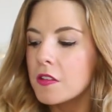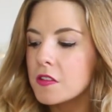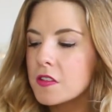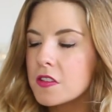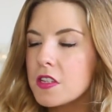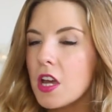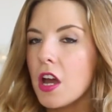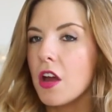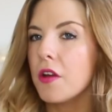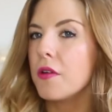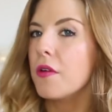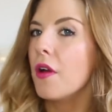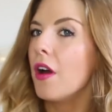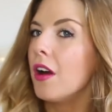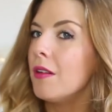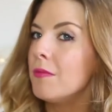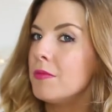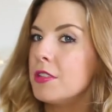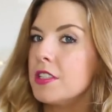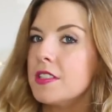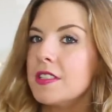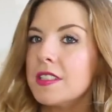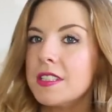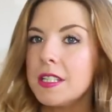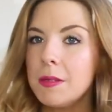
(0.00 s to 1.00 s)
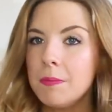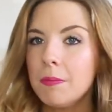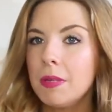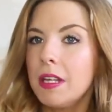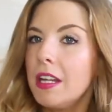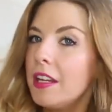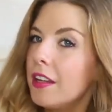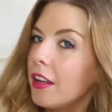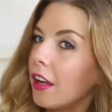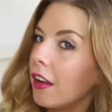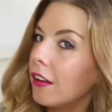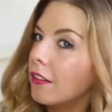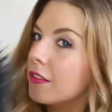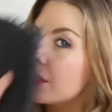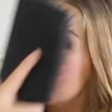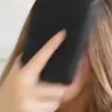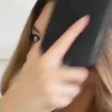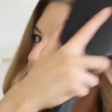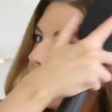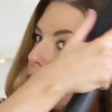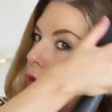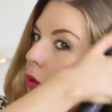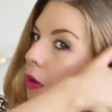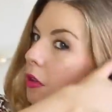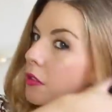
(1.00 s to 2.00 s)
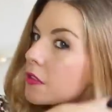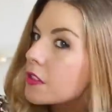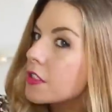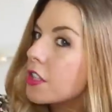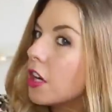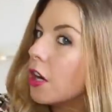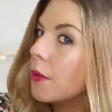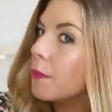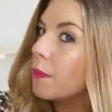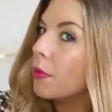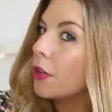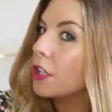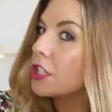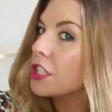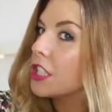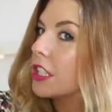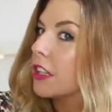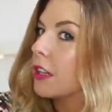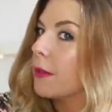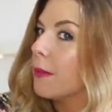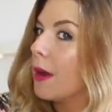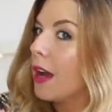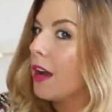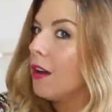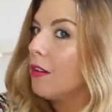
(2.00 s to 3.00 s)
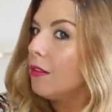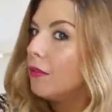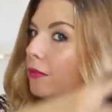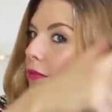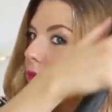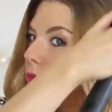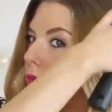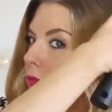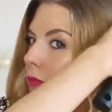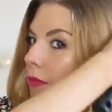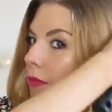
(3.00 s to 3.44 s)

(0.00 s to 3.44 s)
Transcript: So I'm just simply going to start brushing them out.